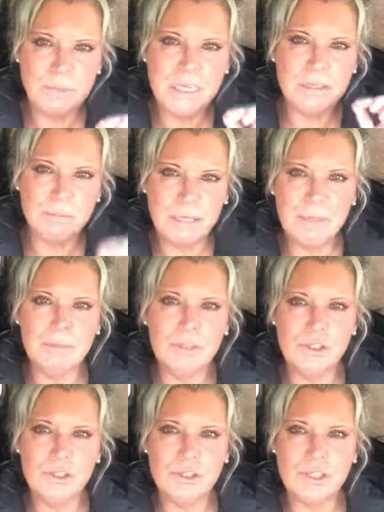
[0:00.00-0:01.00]
million people
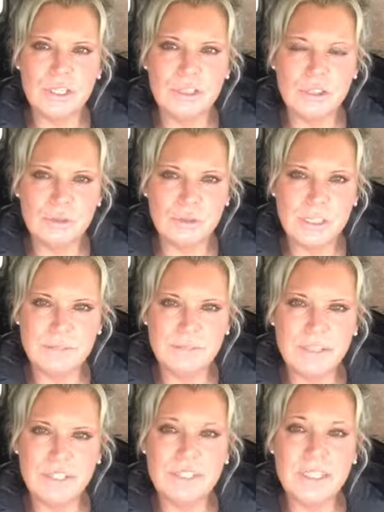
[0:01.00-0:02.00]
are using the stories
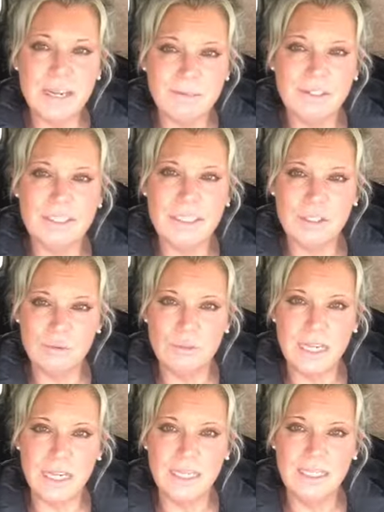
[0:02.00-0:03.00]
features every single
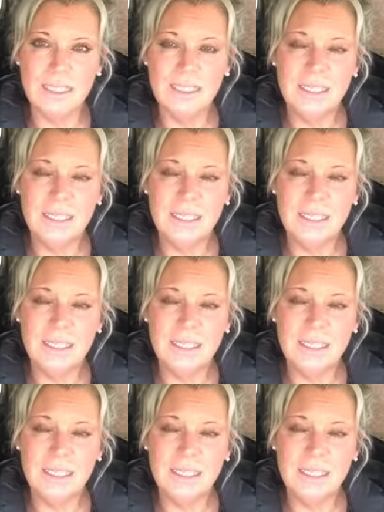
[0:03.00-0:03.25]
day.